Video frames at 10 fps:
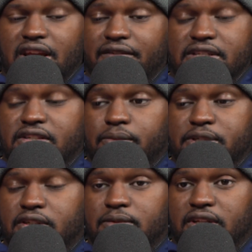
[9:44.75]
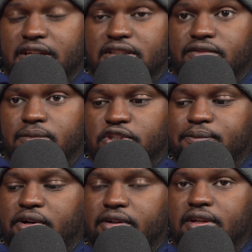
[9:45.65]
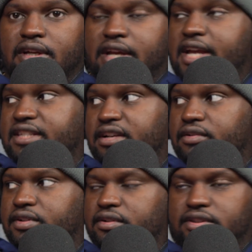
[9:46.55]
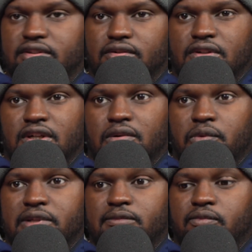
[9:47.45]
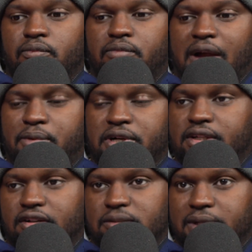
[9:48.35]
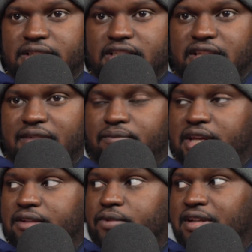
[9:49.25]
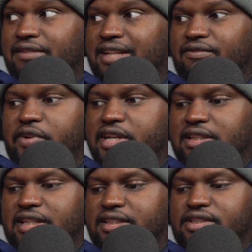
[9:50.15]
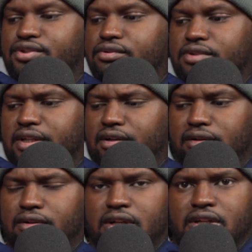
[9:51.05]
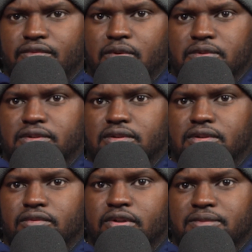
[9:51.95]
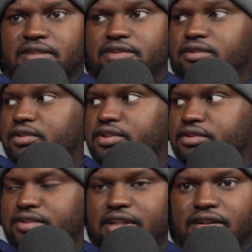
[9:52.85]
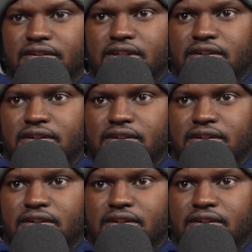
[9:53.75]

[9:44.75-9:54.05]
every single piece of communication for the most part has that on there. So by putting it all these places, we have like way less issues at all. We almost have zero issues now.